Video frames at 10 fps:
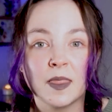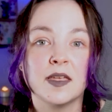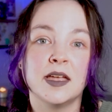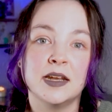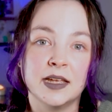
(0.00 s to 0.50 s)

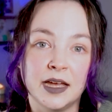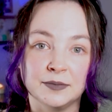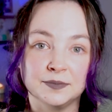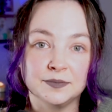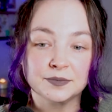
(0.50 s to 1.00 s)
And
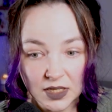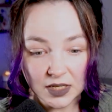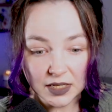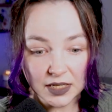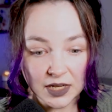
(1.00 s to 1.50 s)
again,
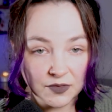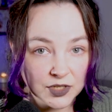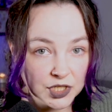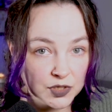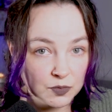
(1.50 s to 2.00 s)
if it's
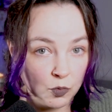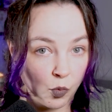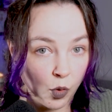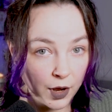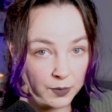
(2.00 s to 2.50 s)
just
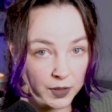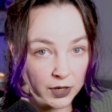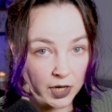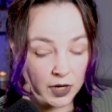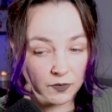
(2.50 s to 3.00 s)
one
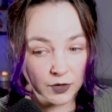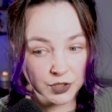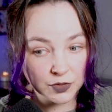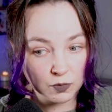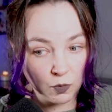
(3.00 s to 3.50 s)
period for
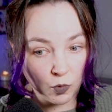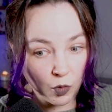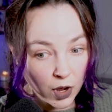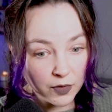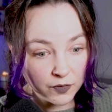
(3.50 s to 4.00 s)
just
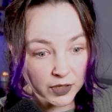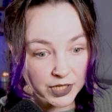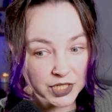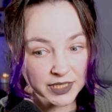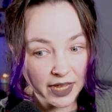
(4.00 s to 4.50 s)
one
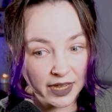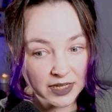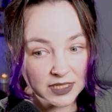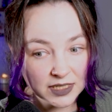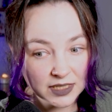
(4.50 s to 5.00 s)
religious
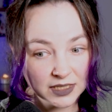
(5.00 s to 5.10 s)
text,